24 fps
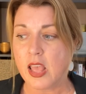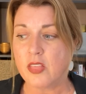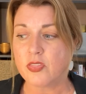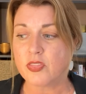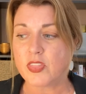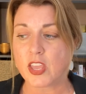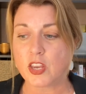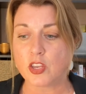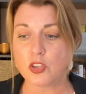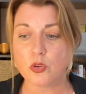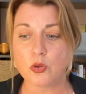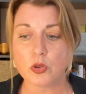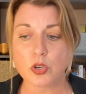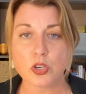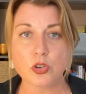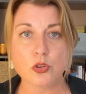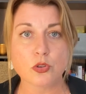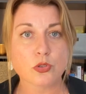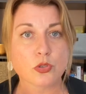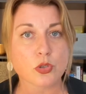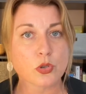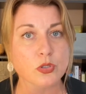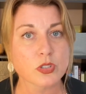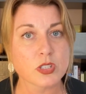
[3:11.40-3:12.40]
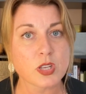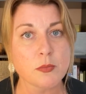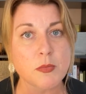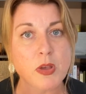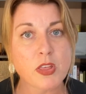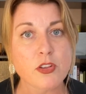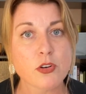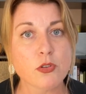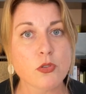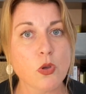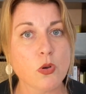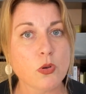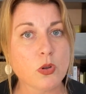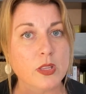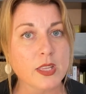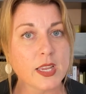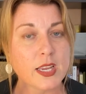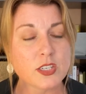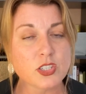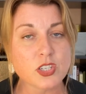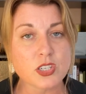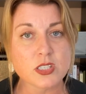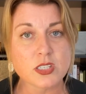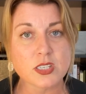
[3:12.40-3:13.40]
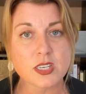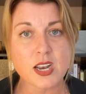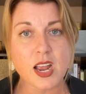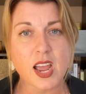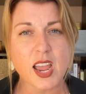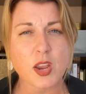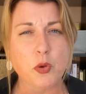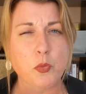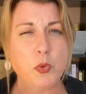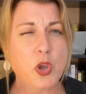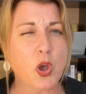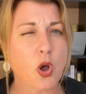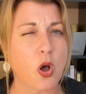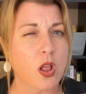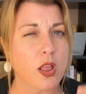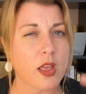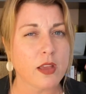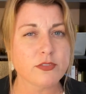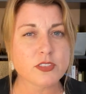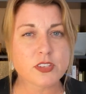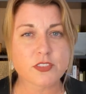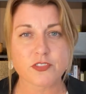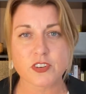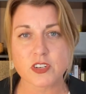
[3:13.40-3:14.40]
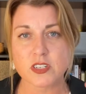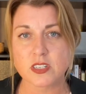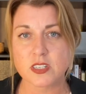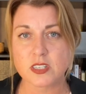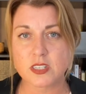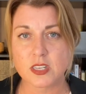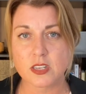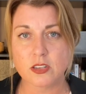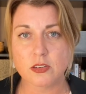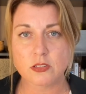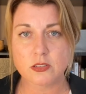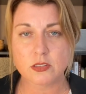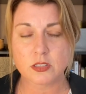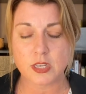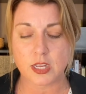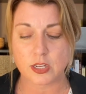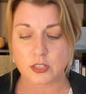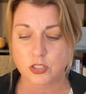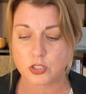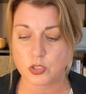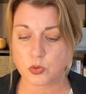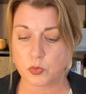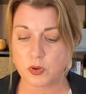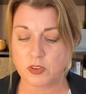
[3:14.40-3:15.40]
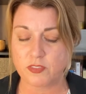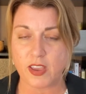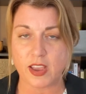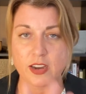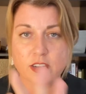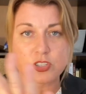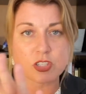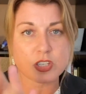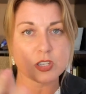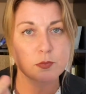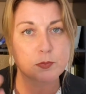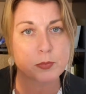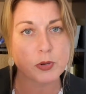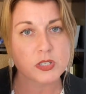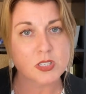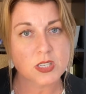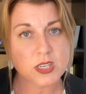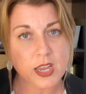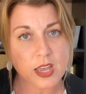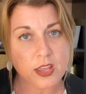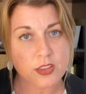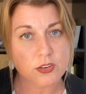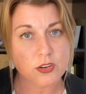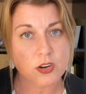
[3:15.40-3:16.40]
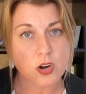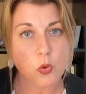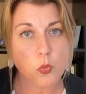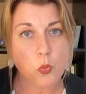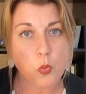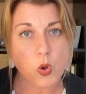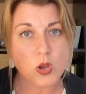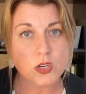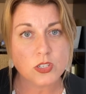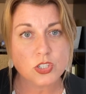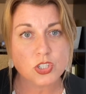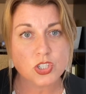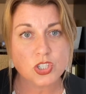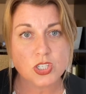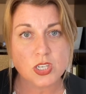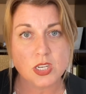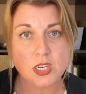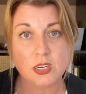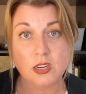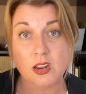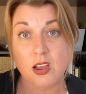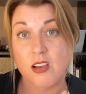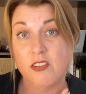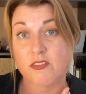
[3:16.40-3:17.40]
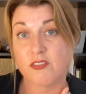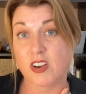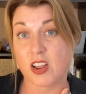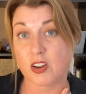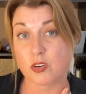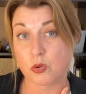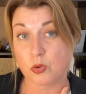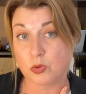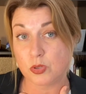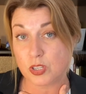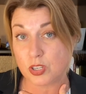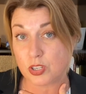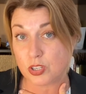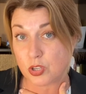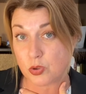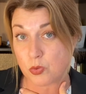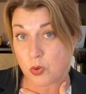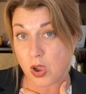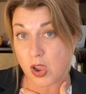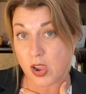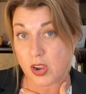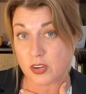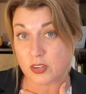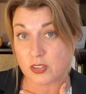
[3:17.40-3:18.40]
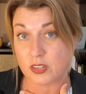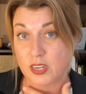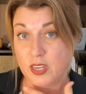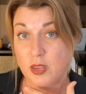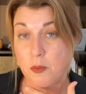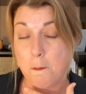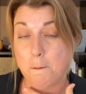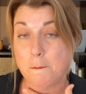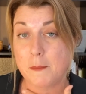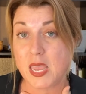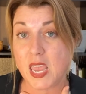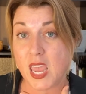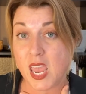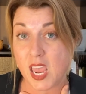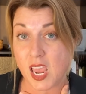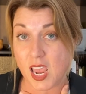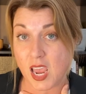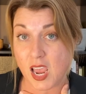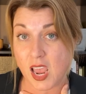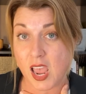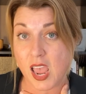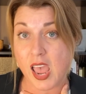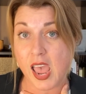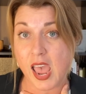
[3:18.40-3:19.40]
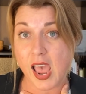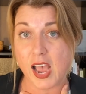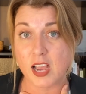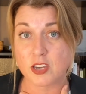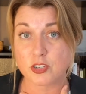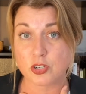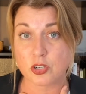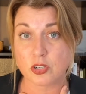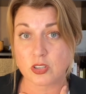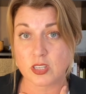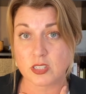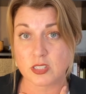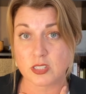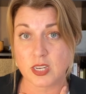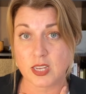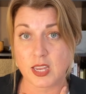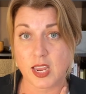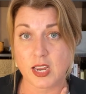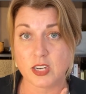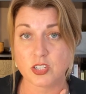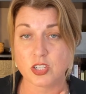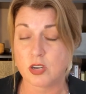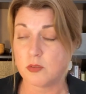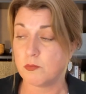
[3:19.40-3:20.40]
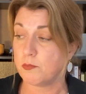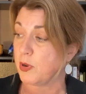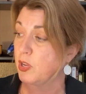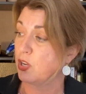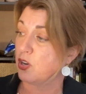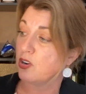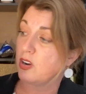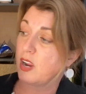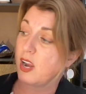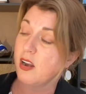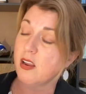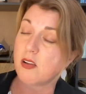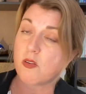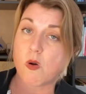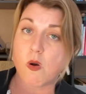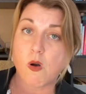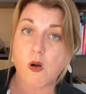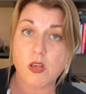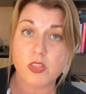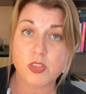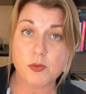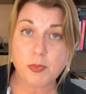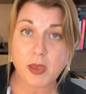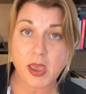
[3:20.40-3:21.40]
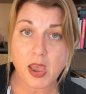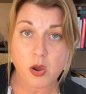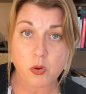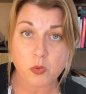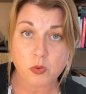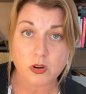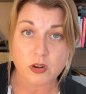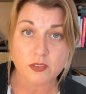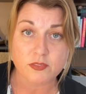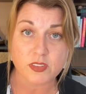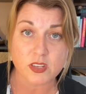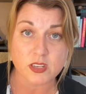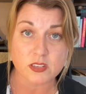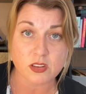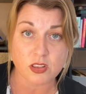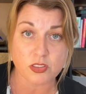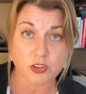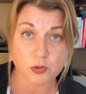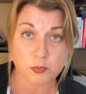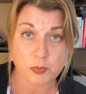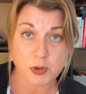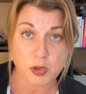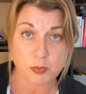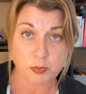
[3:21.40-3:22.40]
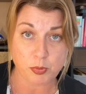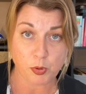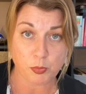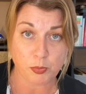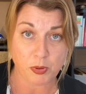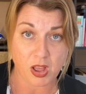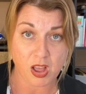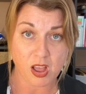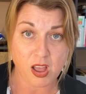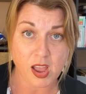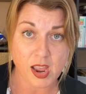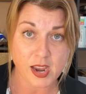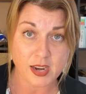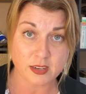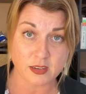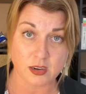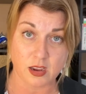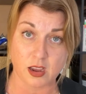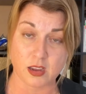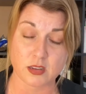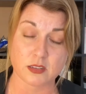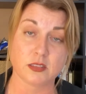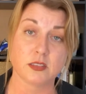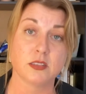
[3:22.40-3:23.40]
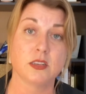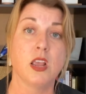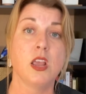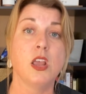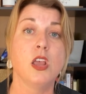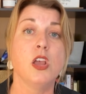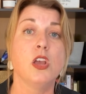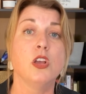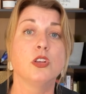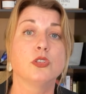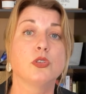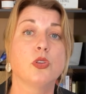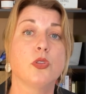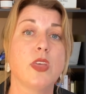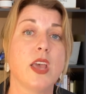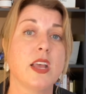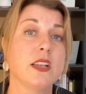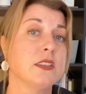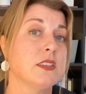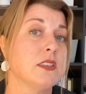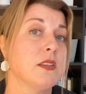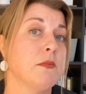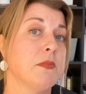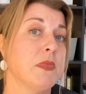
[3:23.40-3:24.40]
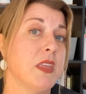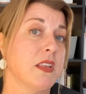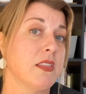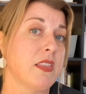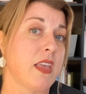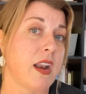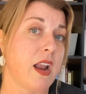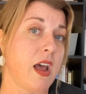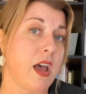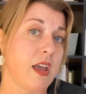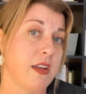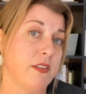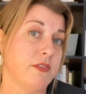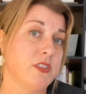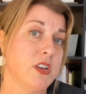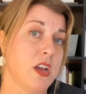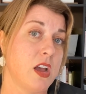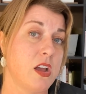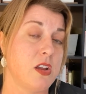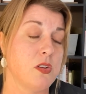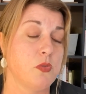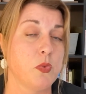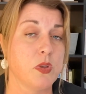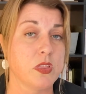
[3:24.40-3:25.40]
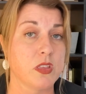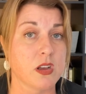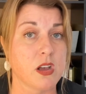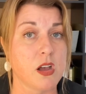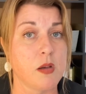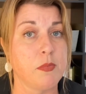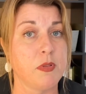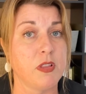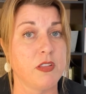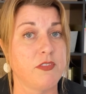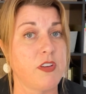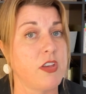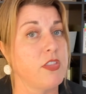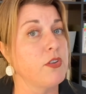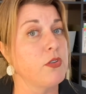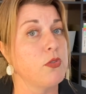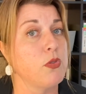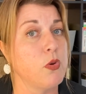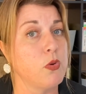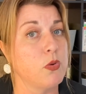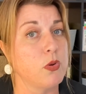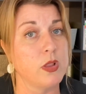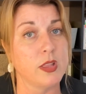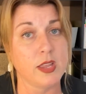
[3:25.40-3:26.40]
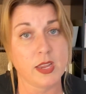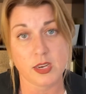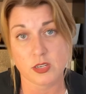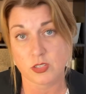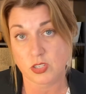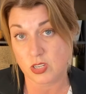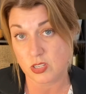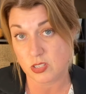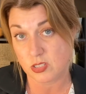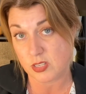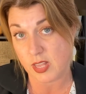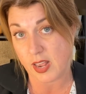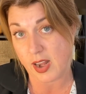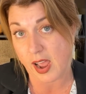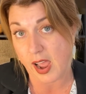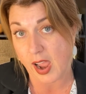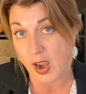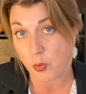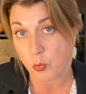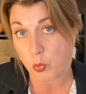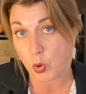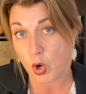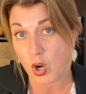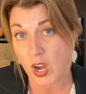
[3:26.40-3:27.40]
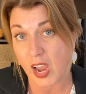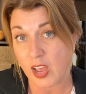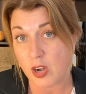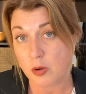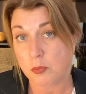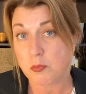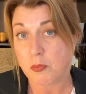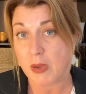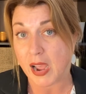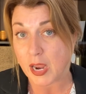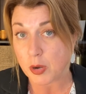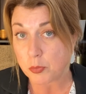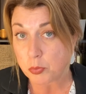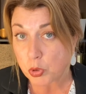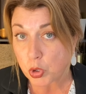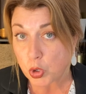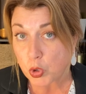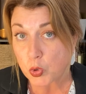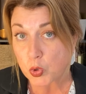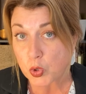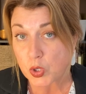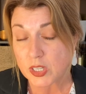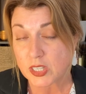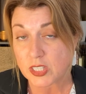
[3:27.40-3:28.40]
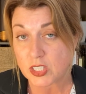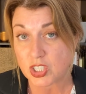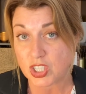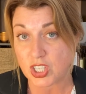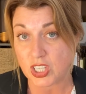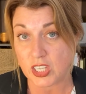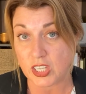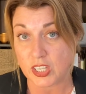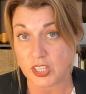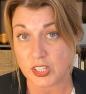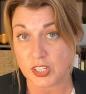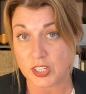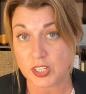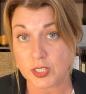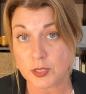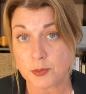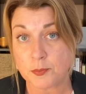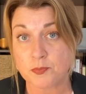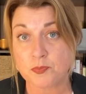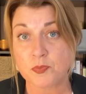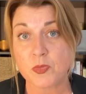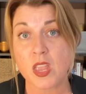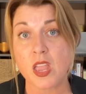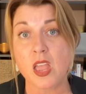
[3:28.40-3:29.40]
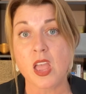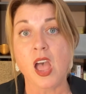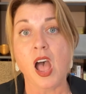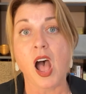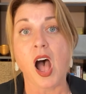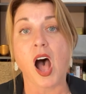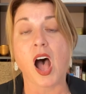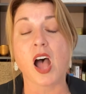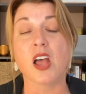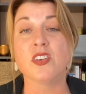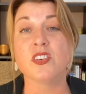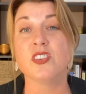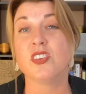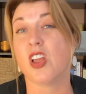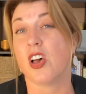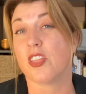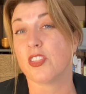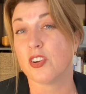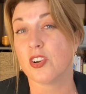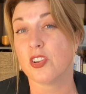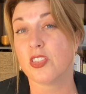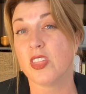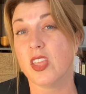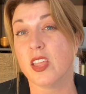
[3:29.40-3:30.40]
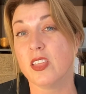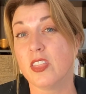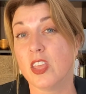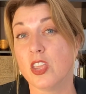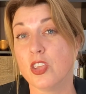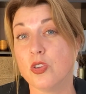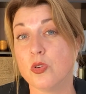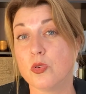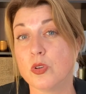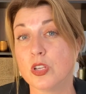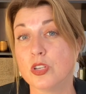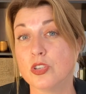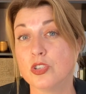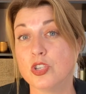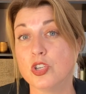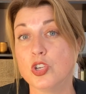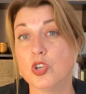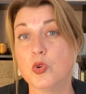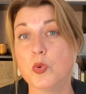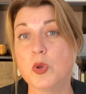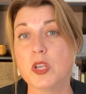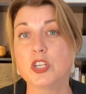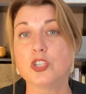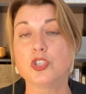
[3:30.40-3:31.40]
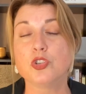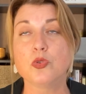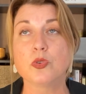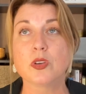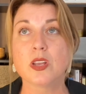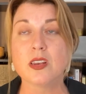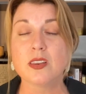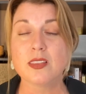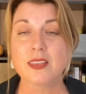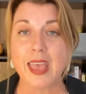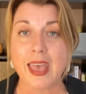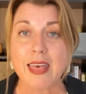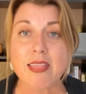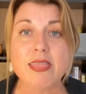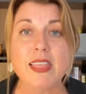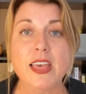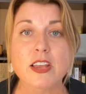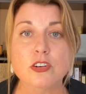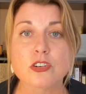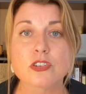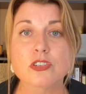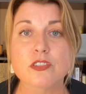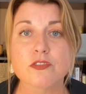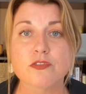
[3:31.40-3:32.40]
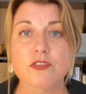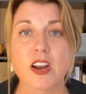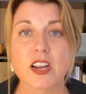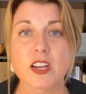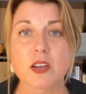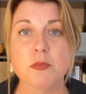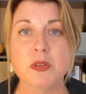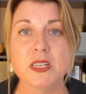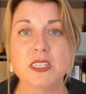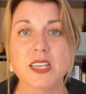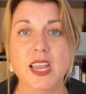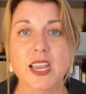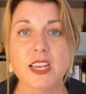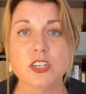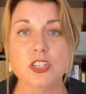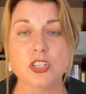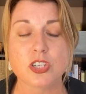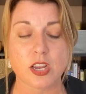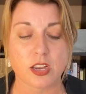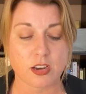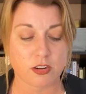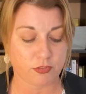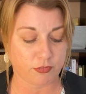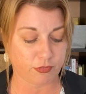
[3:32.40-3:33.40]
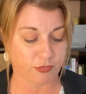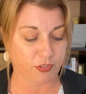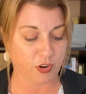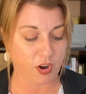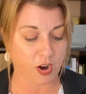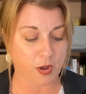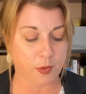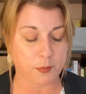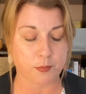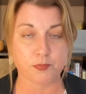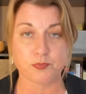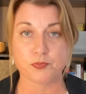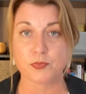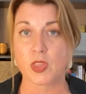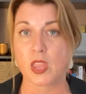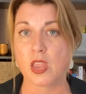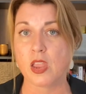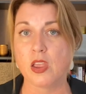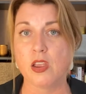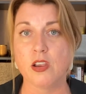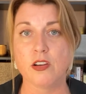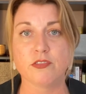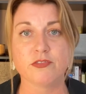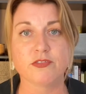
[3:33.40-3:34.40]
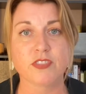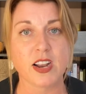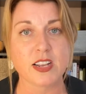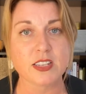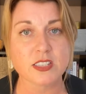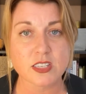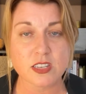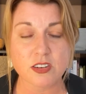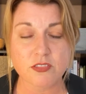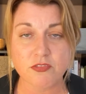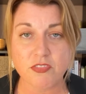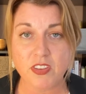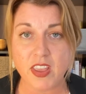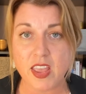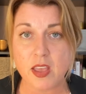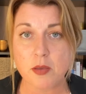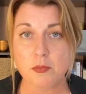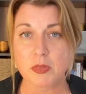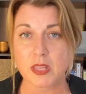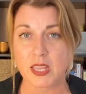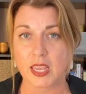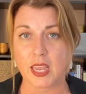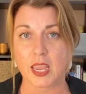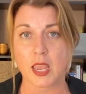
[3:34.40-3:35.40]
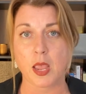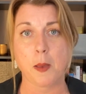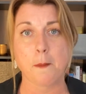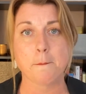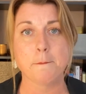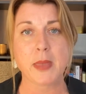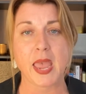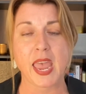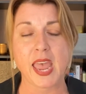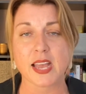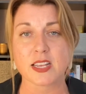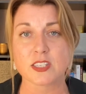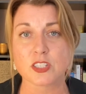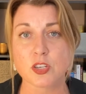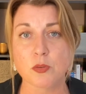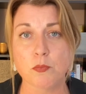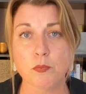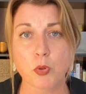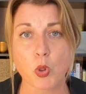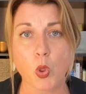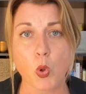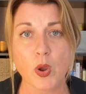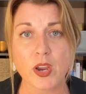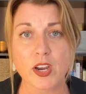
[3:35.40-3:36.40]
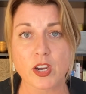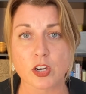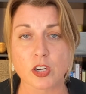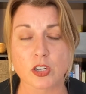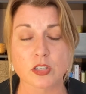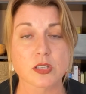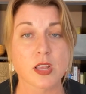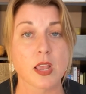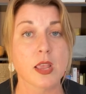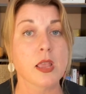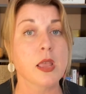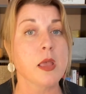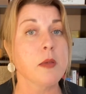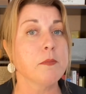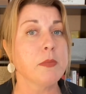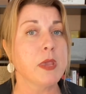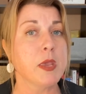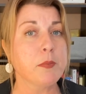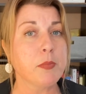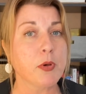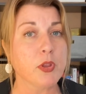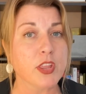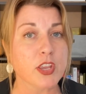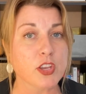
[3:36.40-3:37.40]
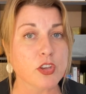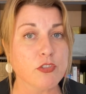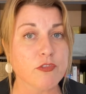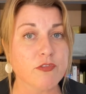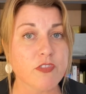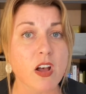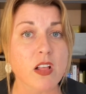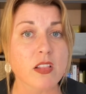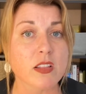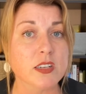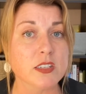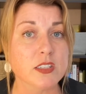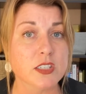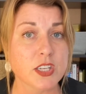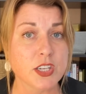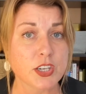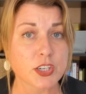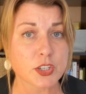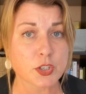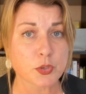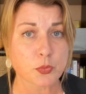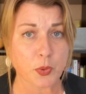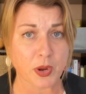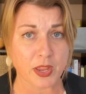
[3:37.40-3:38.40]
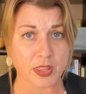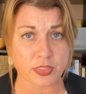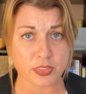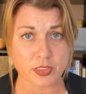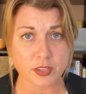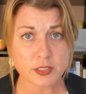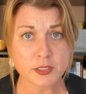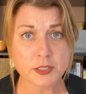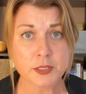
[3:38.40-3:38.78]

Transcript: that you can use. So some other local agents and we all have different skill sets. So we've actually put together a one sheet of, not only are you hiring me as your listing agent, but you're getting all the power of these other people behind us. So that's something that I've done with a couple of other local agents that I work out of my brokerage here. Another thing that you can do is you can get letters of recommendation from friends and family, past employers, people that you volunteered with